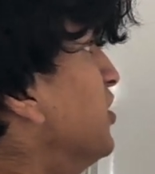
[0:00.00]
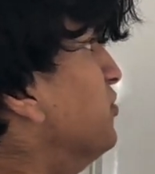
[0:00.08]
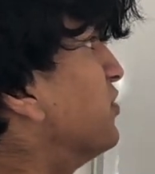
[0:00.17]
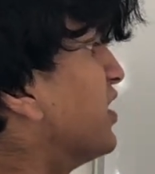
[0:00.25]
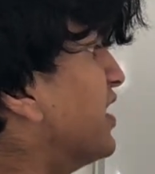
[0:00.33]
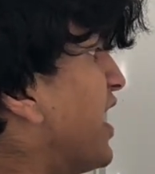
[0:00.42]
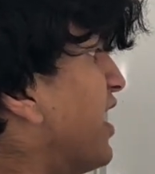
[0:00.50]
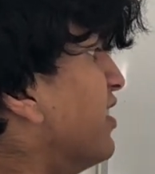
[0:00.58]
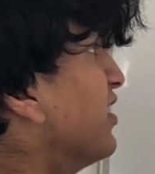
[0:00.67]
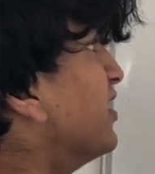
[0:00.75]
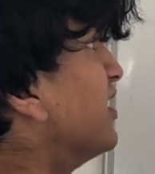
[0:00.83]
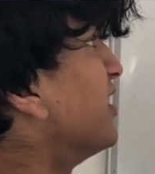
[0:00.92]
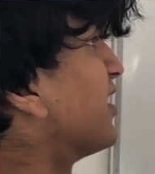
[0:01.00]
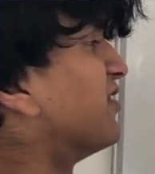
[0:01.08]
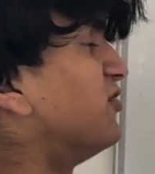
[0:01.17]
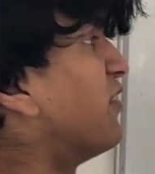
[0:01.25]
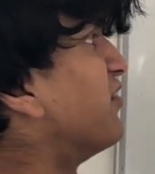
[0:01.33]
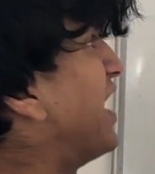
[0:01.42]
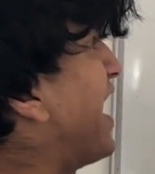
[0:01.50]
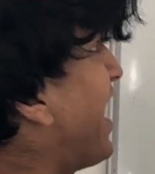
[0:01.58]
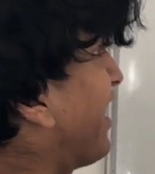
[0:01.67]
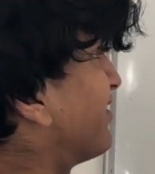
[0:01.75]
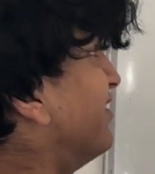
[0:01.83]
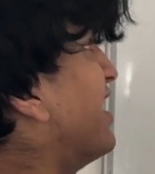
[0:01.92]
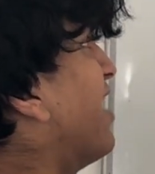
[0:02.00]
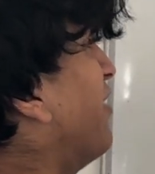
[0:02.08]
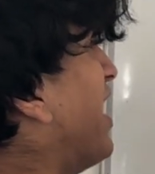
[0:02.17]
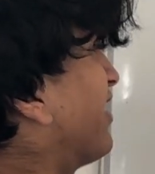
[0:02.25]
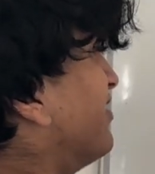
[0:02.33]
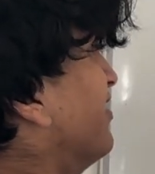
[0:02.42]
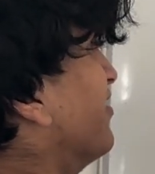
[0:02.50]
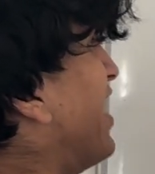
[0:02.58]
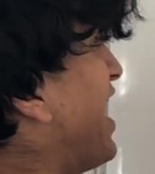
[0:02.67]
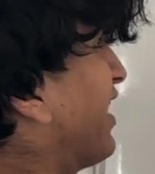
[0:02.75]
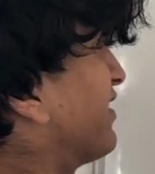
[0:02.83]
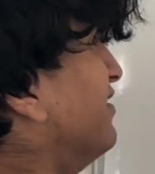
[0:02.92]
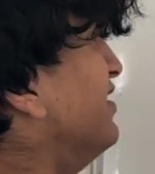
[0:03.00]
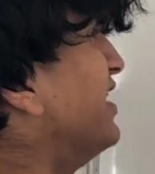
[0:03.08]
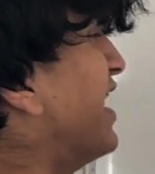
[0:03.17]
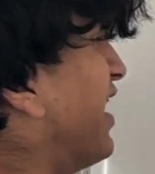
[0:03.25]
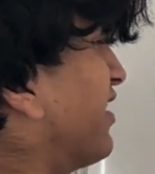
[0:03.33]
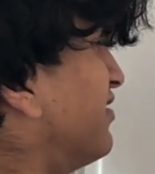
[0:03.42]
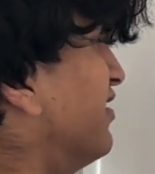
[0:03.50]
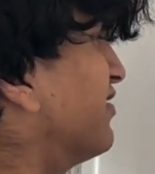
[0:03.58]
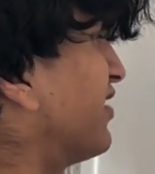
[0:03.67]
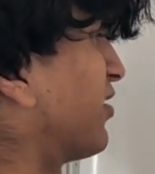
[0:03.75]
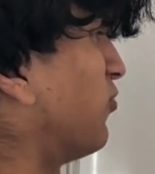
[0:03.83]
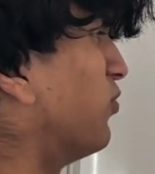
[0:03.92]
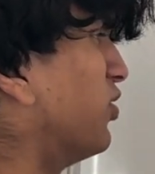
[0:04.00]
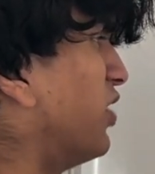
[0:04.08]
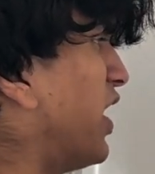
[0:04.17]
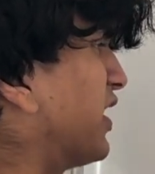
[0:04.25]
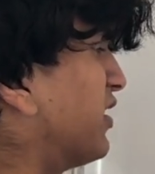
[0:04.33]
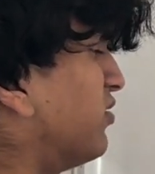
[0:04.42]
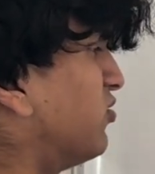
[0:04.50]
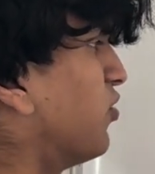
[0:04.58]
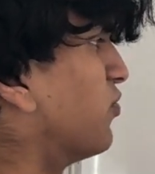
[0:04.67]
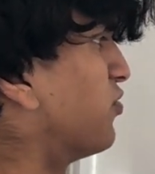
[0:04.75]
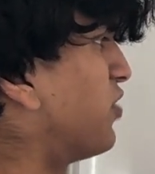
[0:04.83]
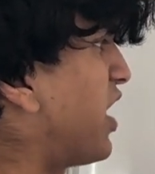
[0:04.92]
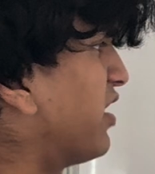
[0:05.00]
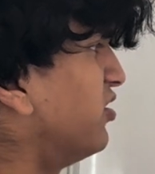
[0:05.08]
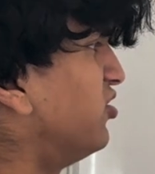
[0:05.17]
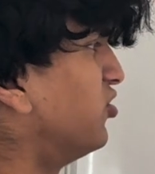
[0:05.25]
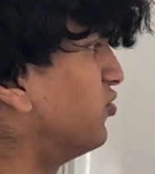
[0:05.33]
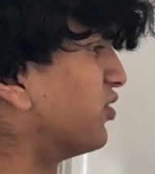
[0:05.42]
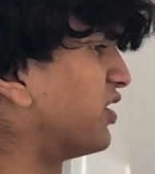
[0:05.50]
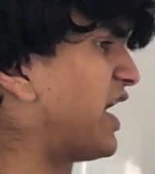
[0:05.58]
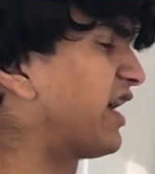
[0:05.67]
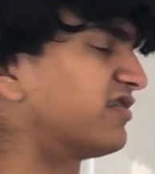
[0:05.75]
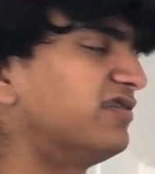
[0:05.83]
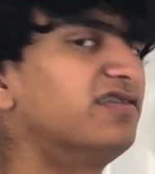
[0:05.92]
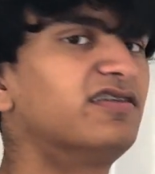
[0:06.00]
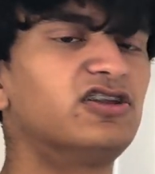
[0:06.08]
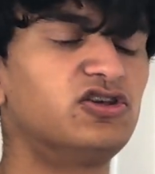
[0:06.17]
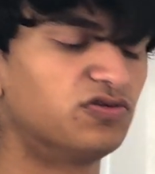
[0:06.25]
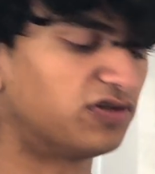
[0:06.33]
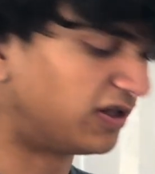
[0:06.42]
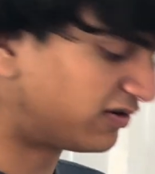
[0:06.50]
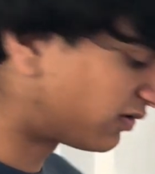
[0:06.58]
you can get, because you have an x now, x in there, x dx, and it's like, well, I don't know how to deal with x's and u's, and it's